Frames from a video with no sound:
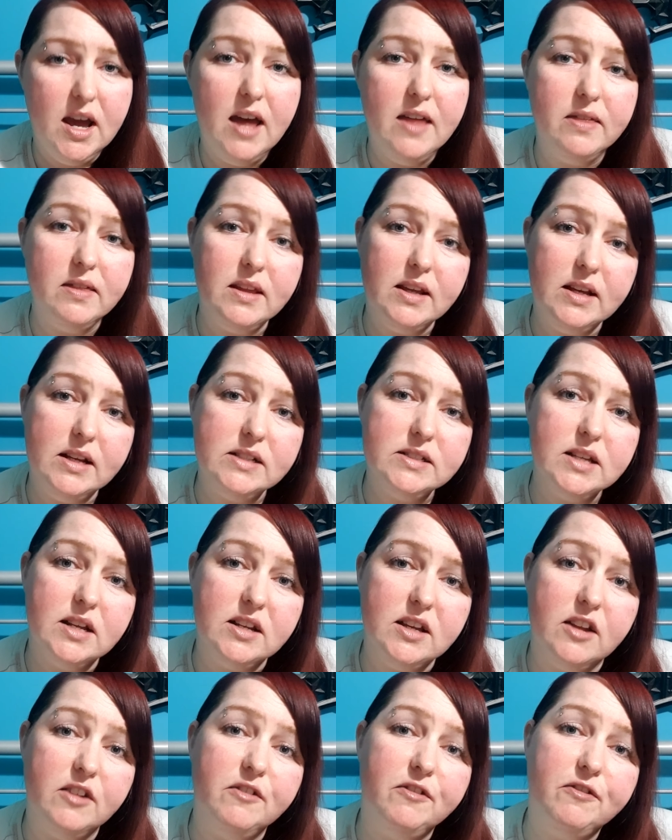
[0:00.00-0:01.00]
And these are
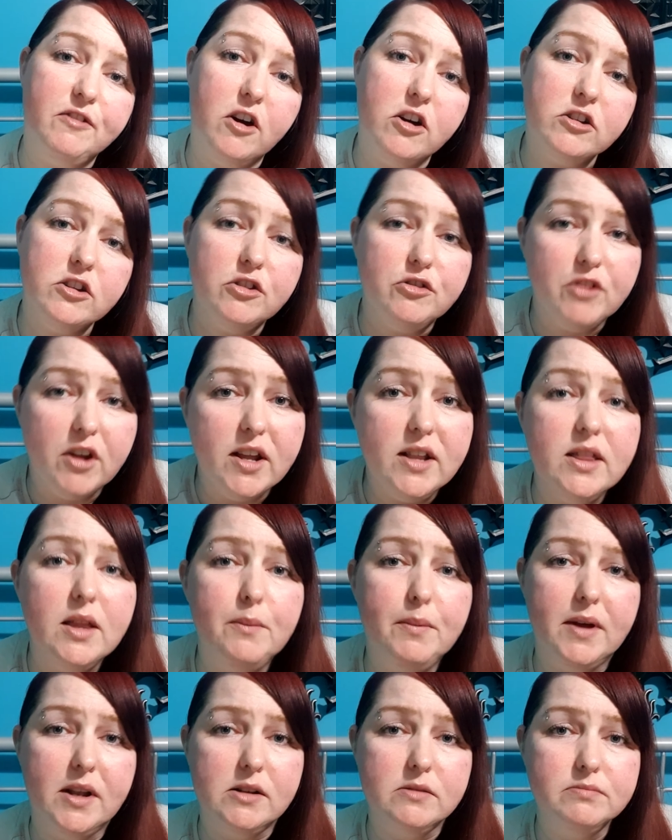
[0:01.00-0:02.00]
getting fucked right in the
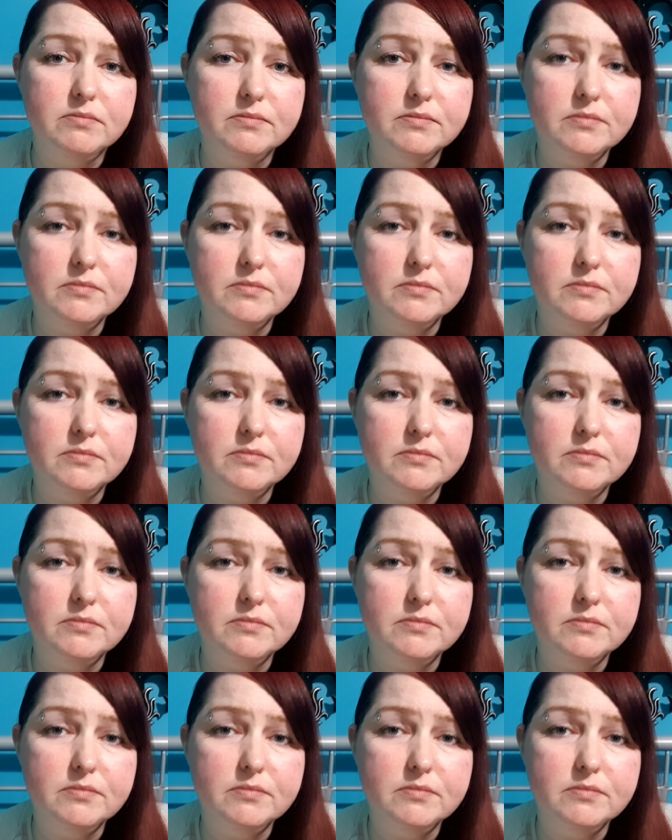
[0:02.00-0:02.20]
bin.